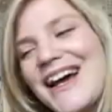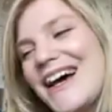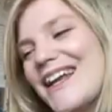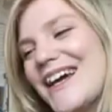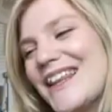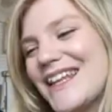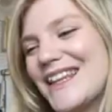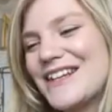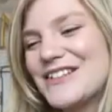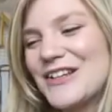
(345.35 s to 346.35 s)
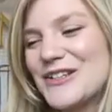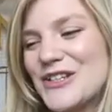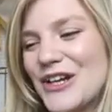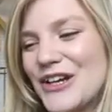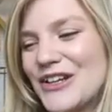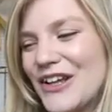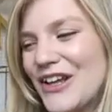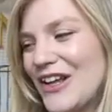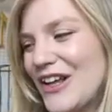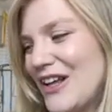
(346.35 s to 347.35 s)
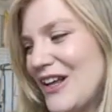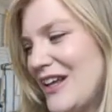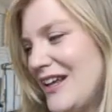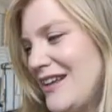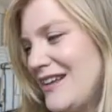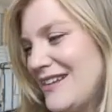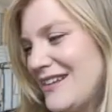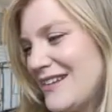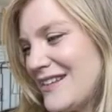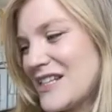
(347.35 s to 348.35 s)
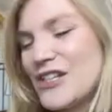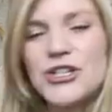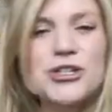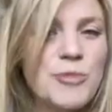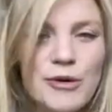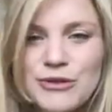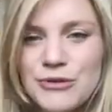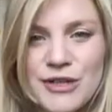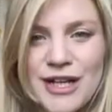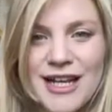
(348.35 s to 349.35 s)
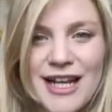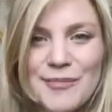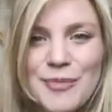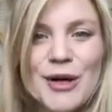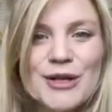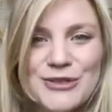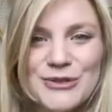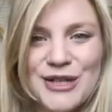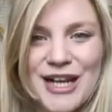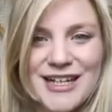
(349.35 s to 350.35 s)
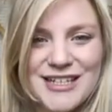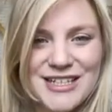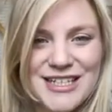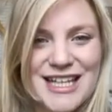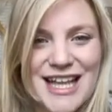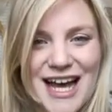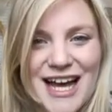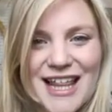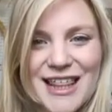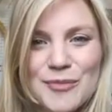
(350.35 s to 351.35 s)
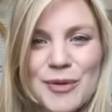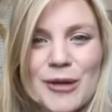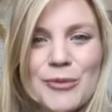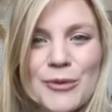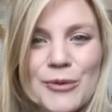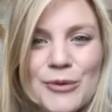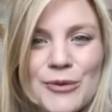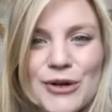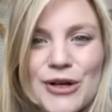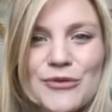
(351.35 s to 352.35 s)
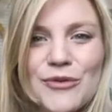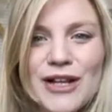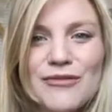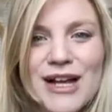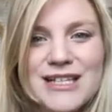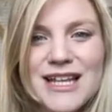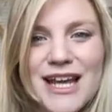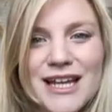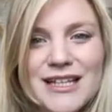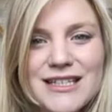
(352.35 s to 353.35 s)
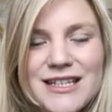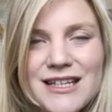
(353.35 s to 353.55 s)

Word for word: And I think that's such a there's such a spiritual connect, like a personal connection to that. I think people can really resonate